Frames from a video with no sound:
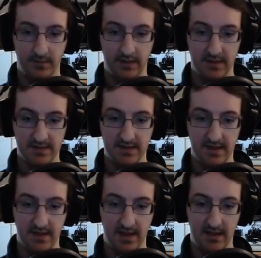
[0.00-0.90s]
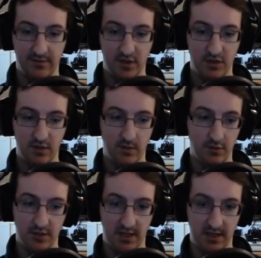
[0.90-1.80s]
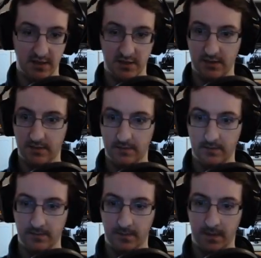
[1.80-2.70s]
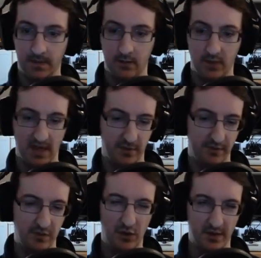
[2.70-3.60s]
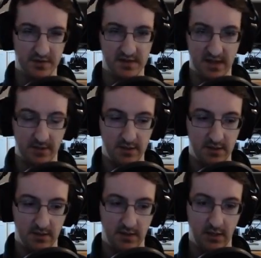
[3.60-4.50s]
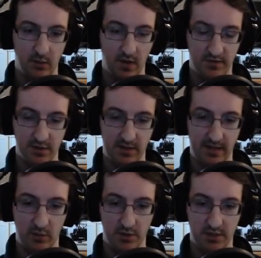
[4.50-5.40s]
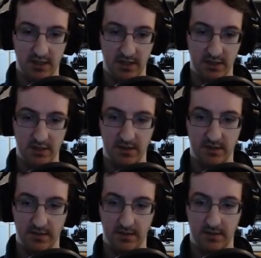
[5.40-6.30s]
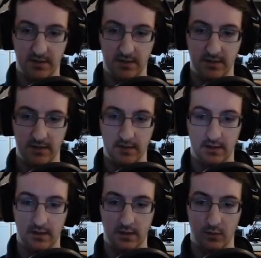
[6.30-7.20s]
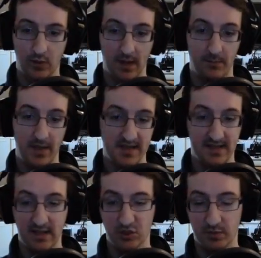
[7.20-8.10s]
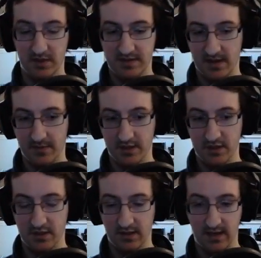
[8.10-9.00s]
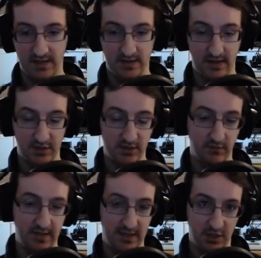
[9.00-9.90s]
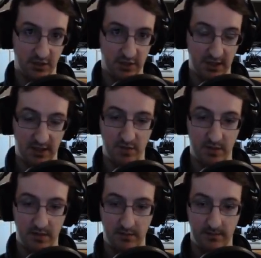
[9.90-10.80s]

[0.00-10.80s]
You can see again, if I just do it uncharged, we get about 4,000 damage. If I do it level 1 charge, we get basically double the damage, and it's actually a really short charge as well.